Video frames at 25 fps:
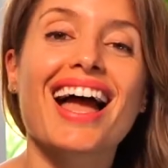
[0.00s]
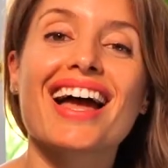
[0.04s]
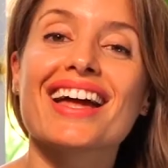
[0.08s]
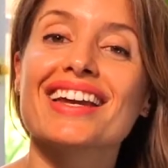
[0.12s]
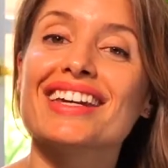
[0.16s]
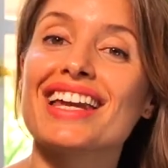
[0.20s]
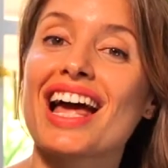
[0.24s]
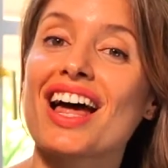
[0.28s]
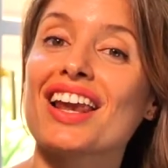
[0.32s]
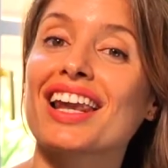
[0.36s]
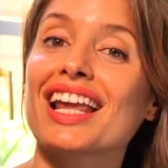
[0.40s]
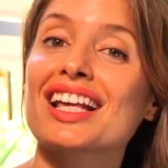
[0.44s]

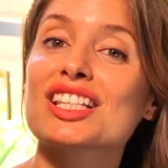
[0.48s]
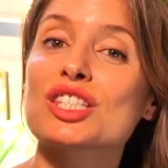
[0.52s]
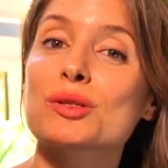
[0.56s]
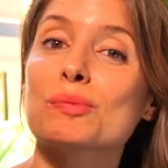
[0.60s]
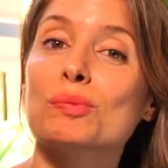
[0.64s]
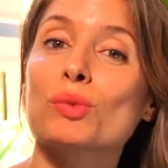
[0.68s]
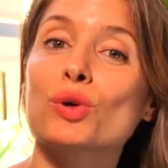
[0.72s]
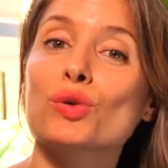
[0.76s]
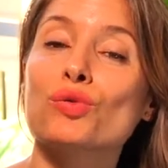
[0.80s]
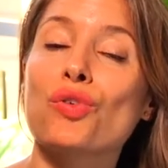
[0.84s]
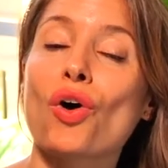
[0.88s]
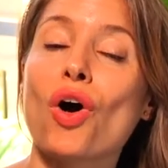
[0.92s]
Now let's
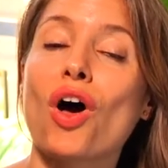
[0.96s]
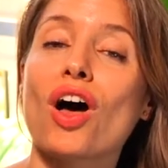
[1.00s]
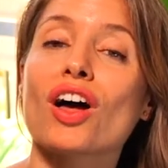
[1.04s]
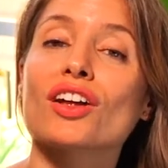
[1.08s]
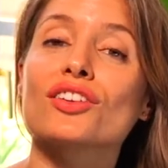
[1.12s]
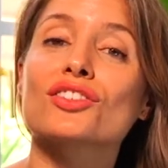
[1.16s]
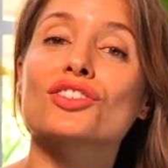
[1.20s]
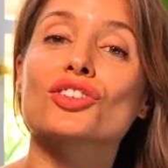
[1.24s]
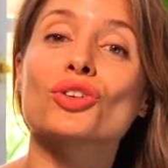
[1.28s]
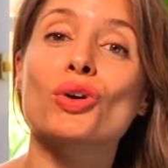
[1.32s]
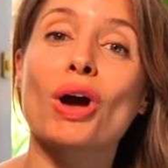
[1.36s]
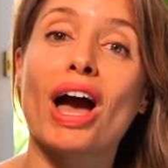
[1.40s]
move
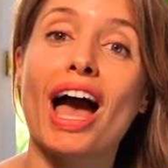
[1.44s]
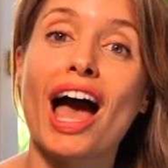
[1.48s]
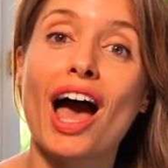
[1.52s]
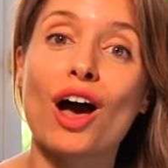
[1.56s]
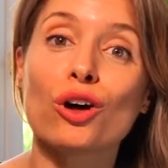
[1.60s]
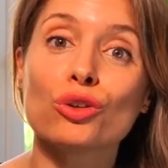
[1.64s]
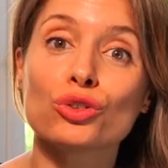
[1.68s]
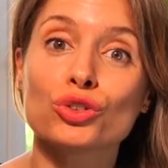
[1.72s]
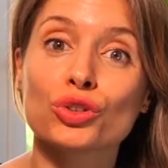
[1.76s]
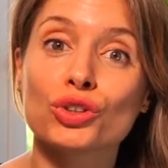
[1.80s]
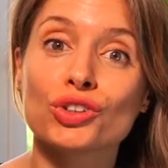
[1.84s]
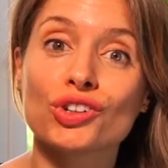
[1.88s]
on to
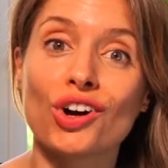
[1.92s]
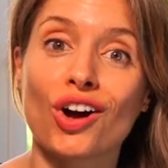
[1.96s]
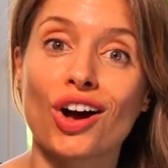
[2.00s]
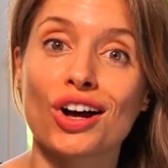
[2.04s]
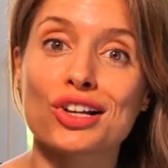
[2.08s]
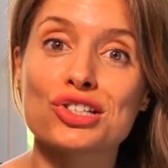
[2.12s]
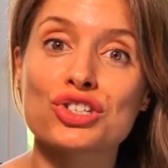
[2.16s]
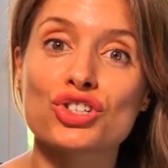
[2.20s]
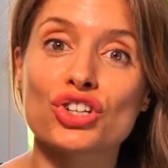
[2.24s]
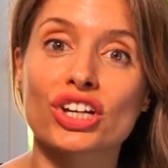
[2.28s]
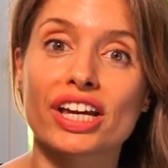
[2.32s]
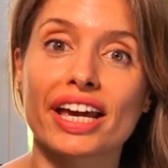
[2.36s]
how to
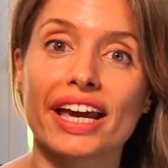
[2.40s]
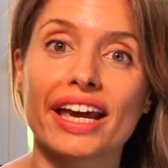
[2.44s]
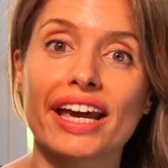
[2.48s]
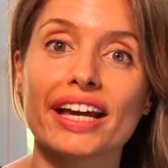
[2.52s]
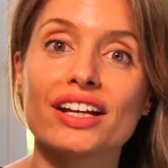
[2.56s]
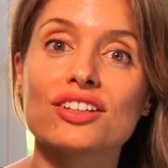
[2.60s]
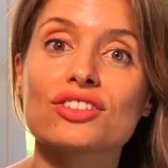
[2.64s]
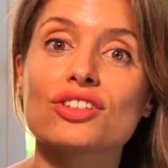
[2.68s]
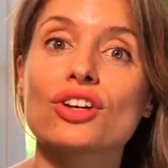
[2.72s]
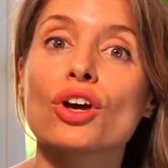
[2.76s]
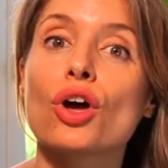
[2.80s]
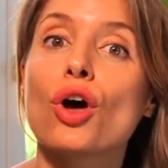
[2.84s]

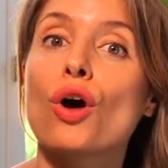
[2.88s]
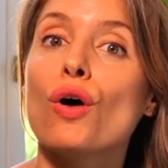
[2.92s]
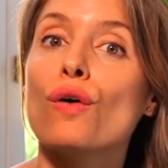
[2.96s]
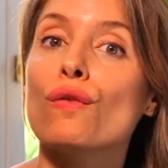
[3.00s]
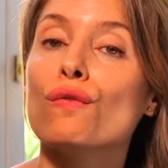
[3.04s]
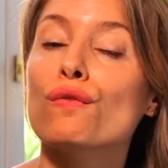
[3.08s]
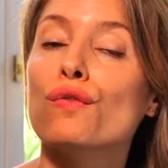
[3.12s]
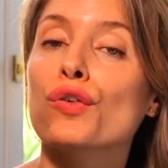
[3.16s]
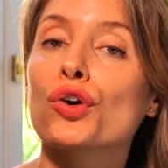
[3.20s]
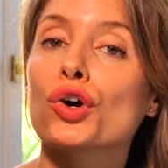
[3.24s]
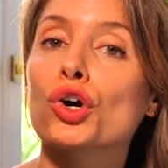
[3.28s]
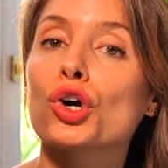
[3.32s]
conjugate
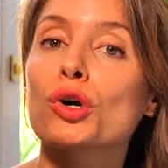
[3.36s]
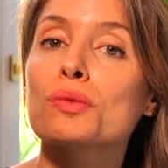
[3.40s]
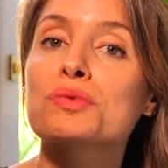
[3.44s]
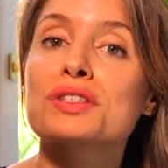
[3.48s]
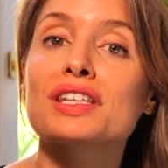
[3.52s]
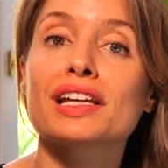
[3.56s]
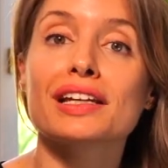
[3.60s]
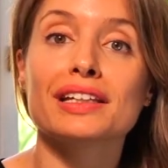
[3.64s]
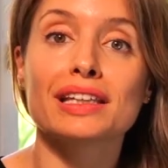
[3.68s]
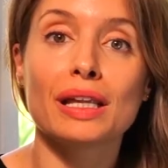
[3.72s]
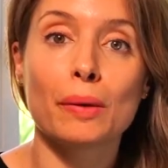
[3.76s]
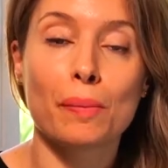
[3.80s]
verbs
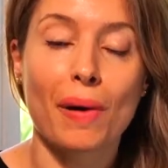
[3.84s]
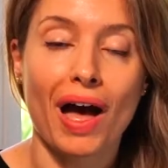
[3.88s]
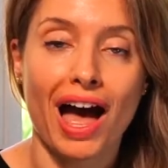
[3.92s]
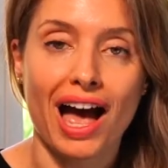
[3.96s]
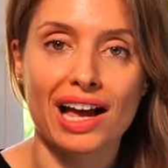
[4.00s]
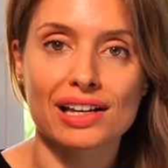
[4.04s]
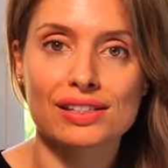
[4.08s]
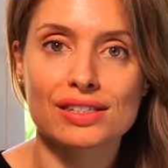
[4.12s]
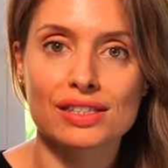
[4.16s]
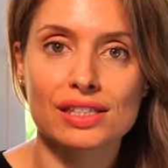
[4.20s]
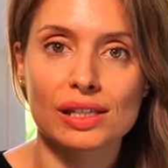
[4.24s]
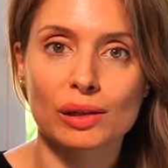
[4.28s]
in the
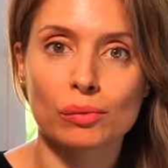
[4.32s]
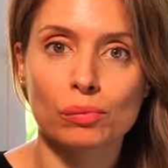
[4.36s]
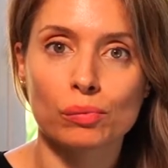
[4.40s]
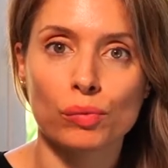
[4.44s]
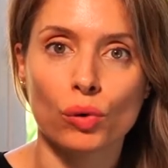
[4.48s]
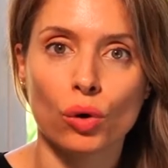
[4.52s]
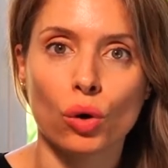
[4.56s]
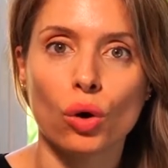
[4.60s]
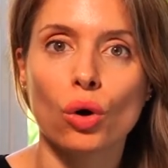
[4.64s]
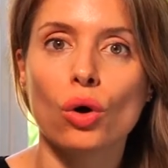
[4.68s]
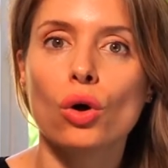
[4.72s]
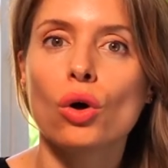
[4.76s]
past
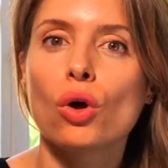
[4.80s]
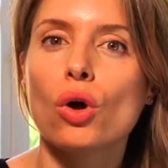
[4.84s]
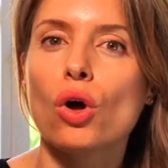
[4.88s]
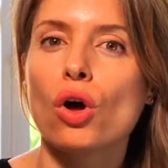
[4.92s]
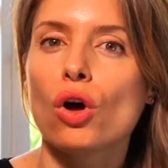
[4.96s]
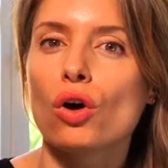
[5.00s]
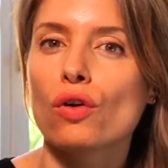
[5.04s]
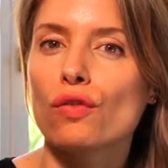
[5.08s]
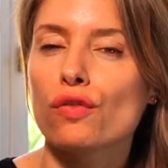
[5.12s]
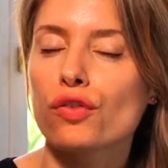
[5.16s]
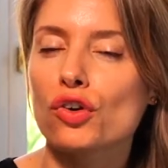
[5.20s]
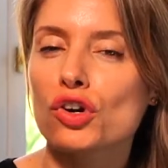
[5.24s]
simple.
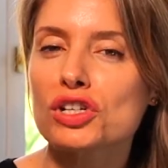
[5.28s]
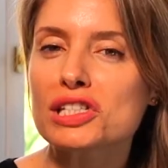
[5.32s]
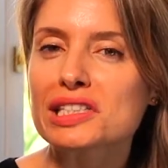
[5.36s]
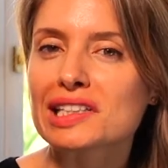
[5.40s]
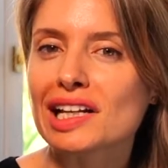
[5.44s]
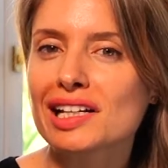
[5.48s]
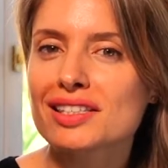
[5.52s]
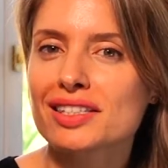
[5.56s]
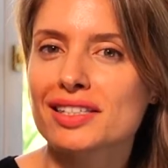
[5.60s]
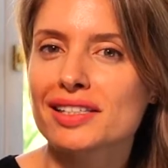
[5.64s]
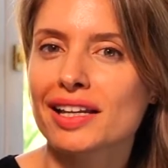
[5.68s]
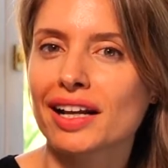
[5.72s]
First,
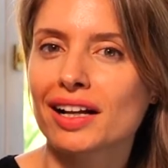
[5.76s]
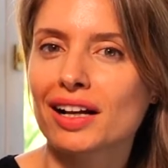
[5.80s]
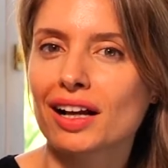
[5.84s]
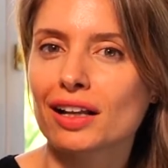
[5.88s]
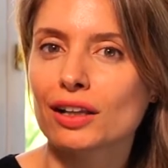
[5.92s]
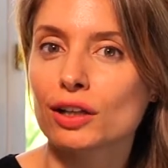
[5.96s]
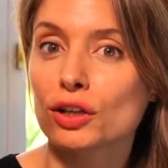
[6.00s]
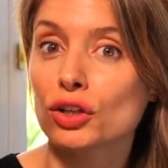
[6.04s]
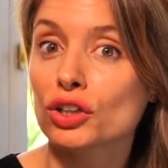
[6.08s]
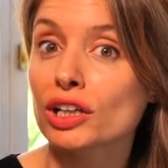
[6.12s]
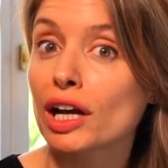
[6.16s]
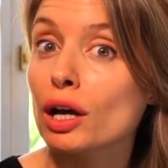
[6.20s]
let's take a
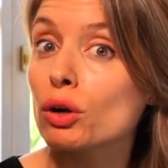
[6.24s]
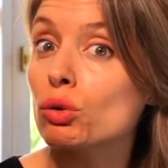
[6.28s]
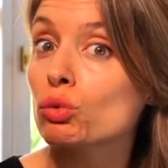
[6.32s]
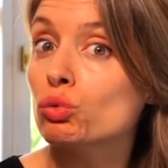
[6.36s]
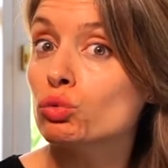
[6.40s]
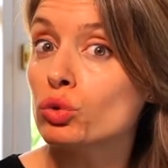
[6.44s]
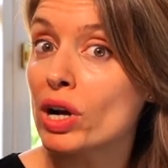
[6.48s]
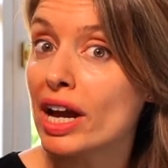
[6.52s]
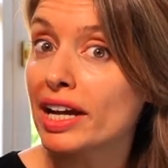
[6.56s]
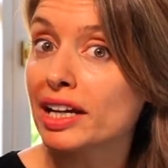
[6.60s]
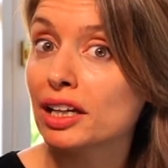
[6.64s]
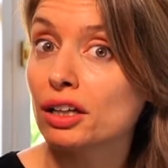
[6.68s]
look at
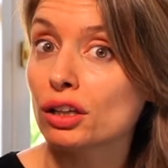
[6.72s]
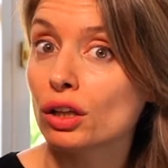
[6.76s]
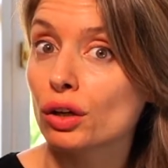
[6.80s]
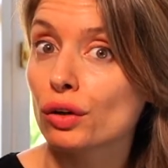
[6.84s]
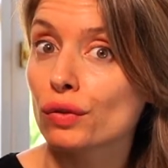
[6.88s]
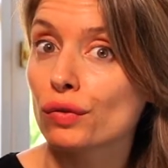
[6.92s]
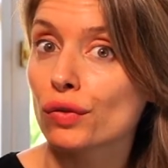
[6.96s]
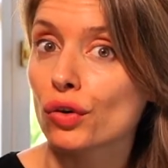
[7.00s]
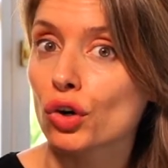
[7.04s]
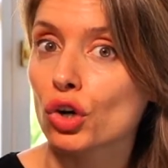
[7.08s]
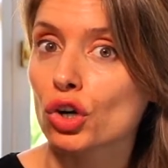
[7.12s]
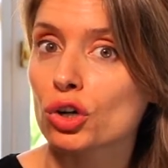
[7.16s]
regular
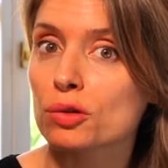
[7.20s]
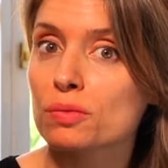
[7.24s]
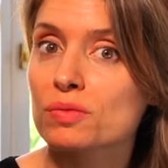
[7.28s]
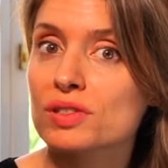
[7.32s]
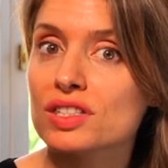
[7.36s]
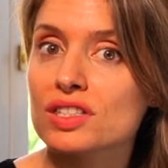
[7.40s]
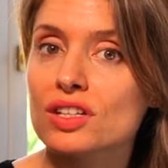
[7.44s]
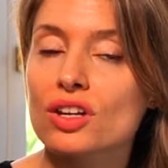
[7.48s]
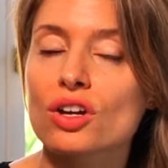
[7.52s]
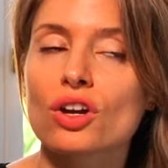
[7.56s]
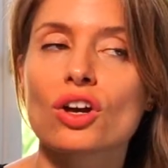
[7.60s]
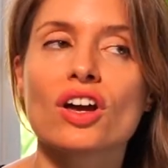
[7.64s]

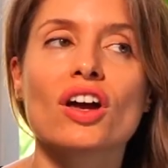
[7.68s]
verbs.